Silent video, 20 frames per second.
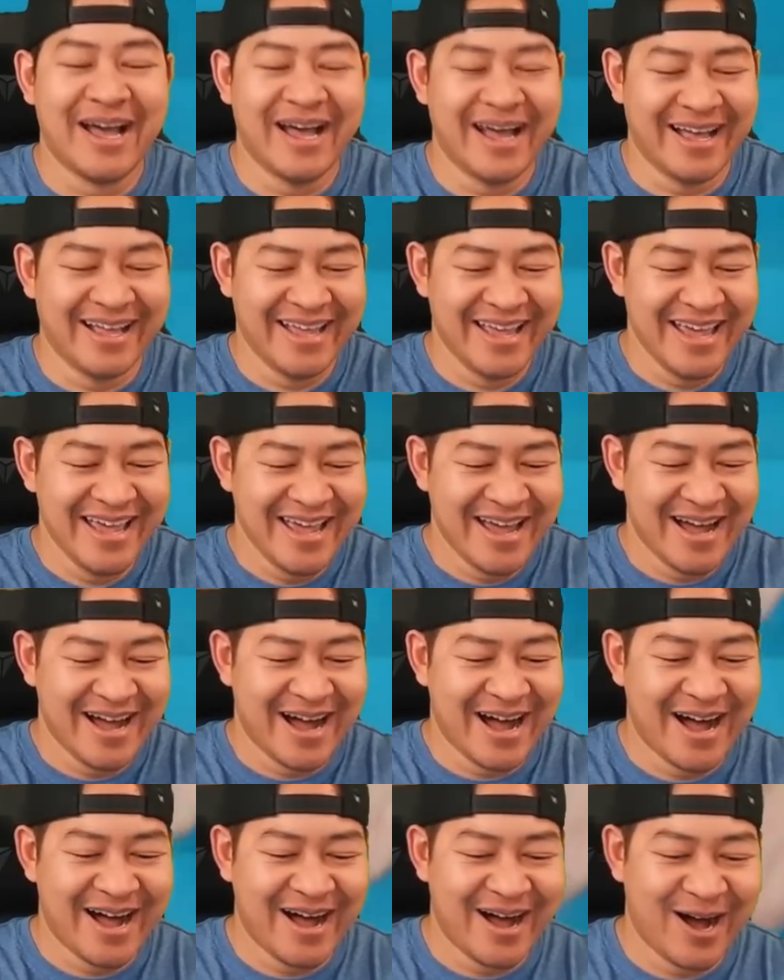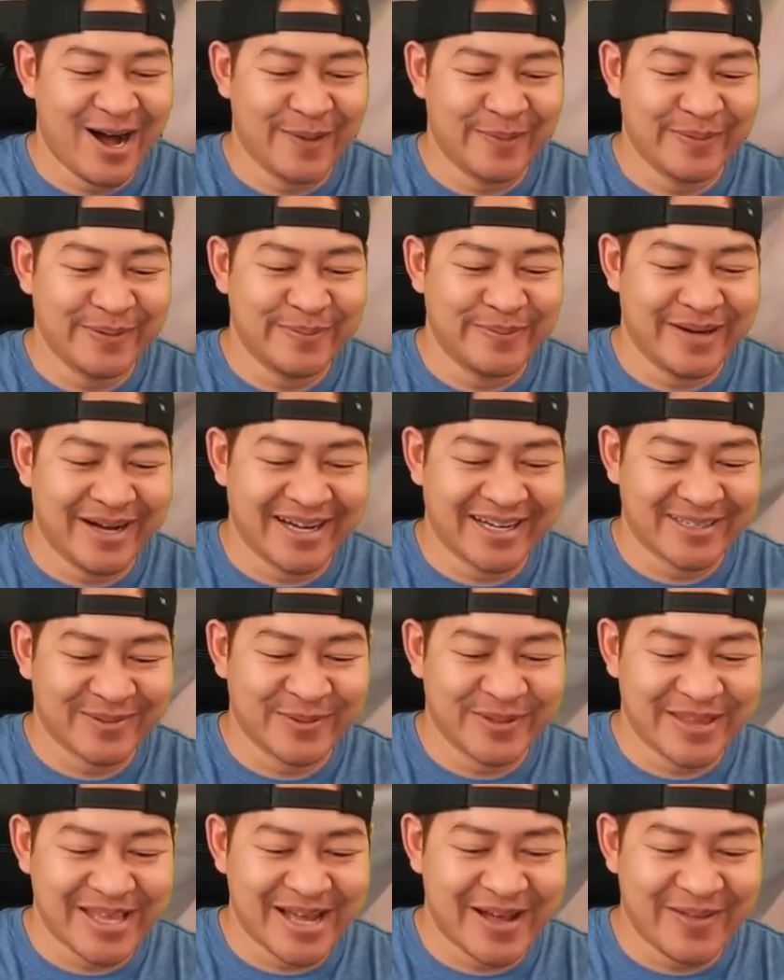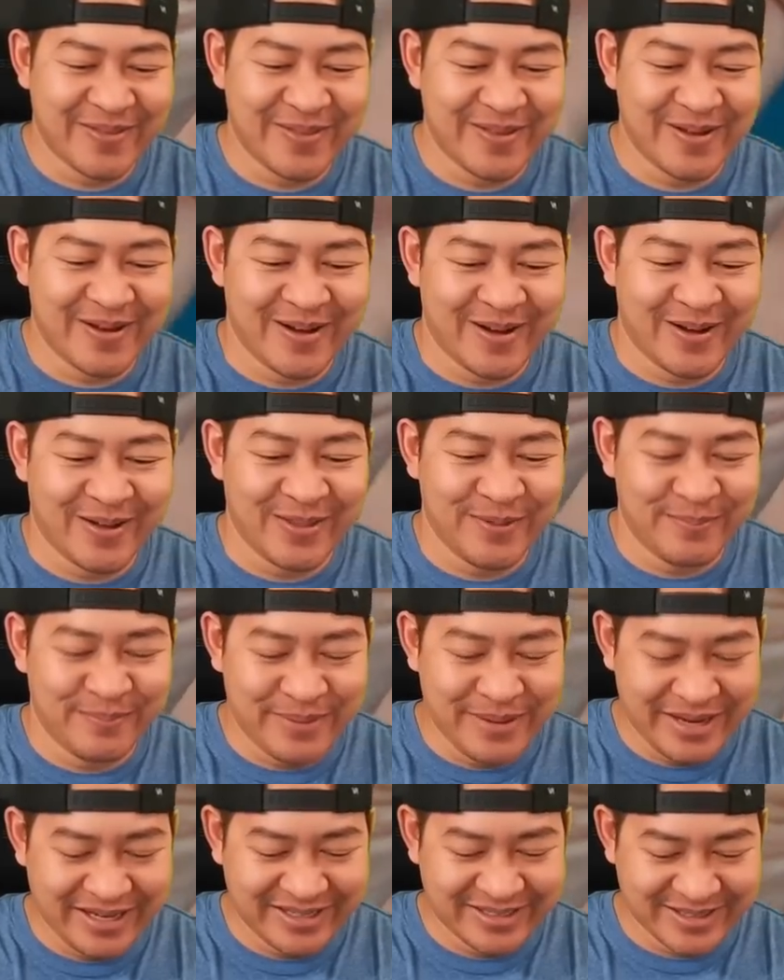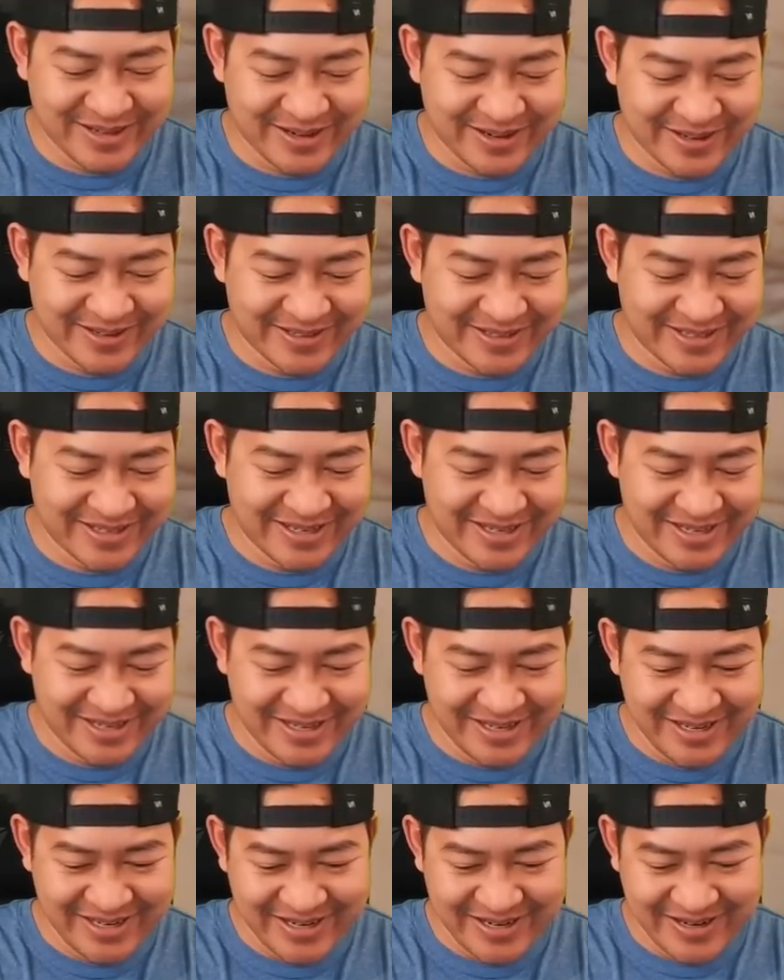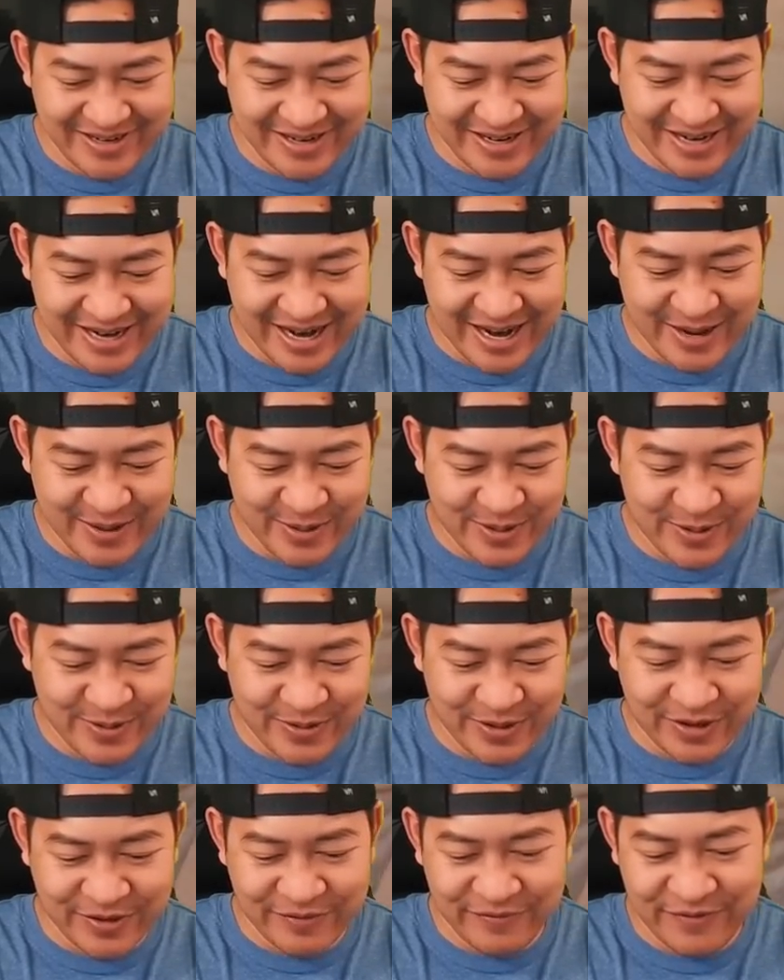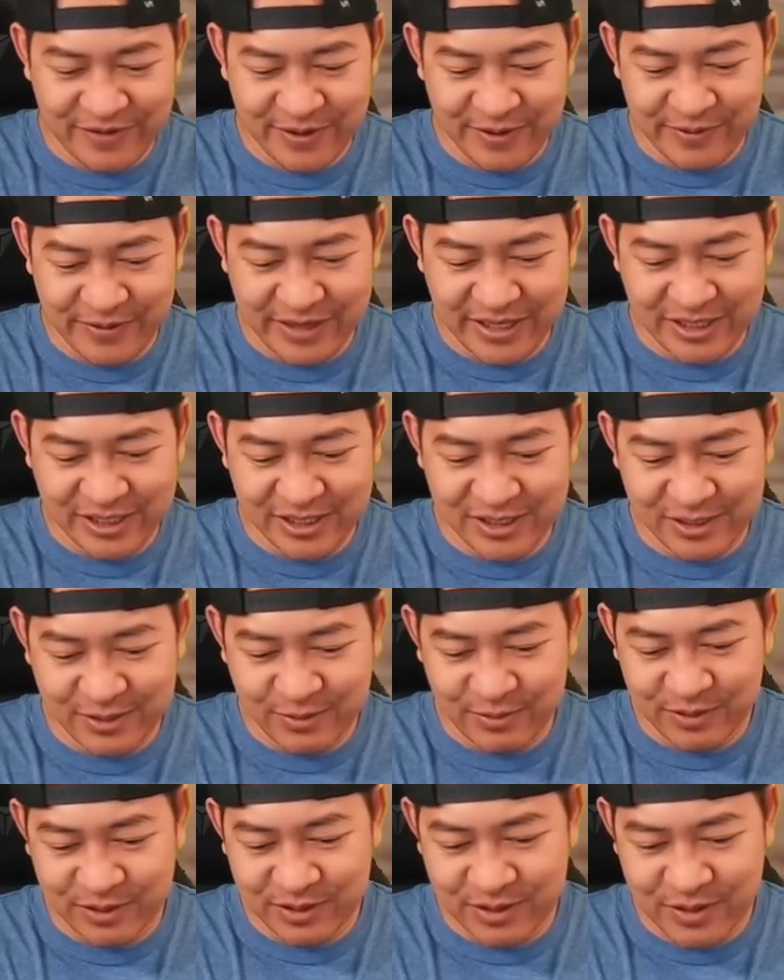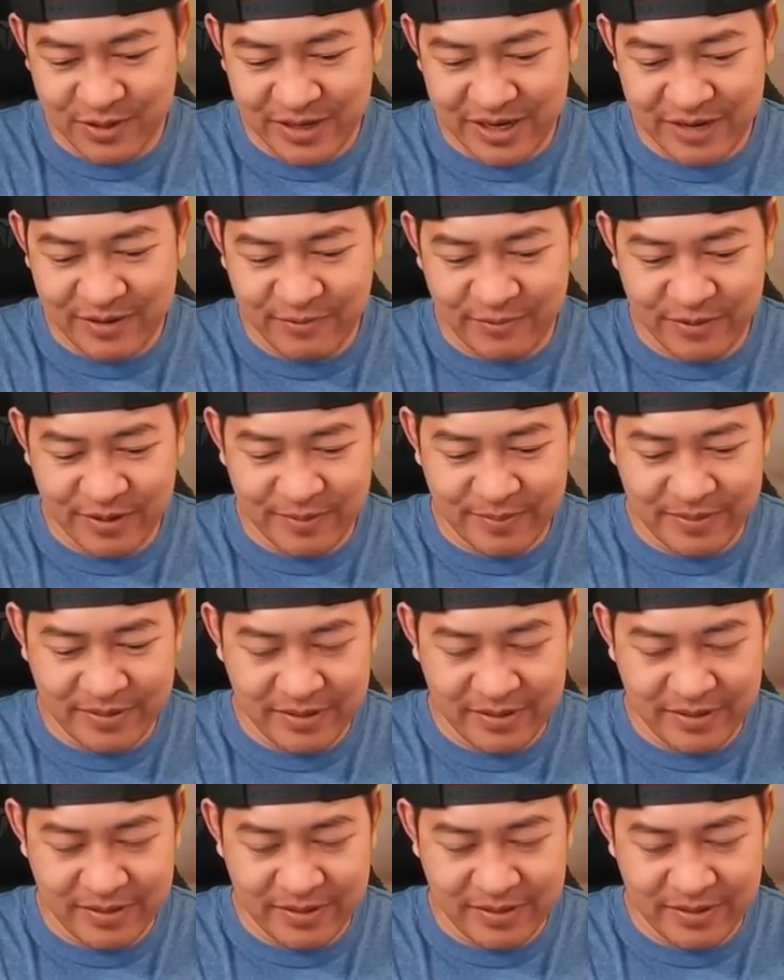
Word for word: a hobby box without all the base cards. All right, I don't know the configuration, so we'll just go ahead and rip.